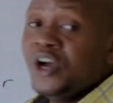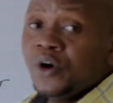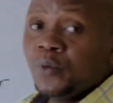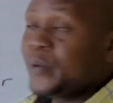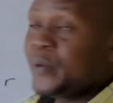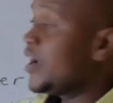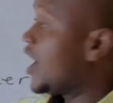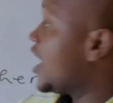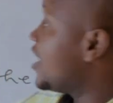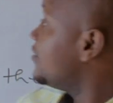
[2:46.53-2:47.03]

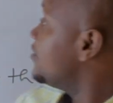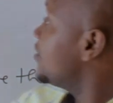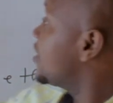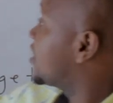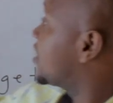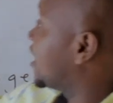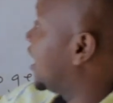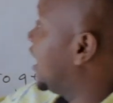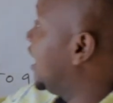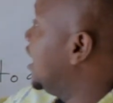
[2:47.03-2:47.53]
We
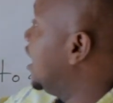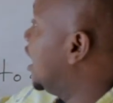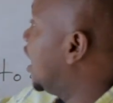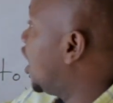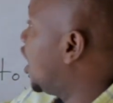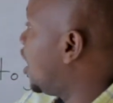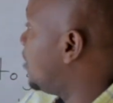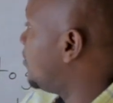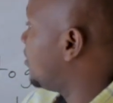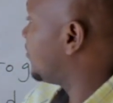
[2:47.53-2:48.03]
have three
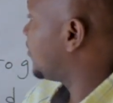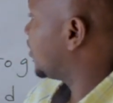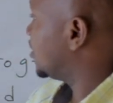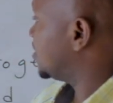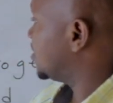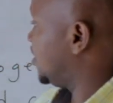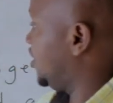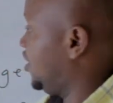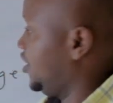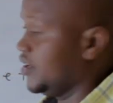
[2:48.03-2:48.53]

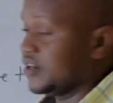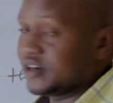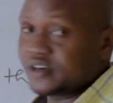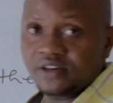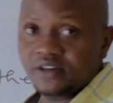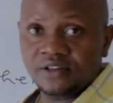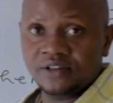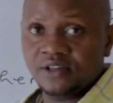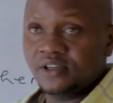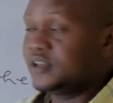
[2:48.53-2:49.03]
homophones
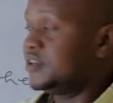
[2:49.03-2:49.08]
here.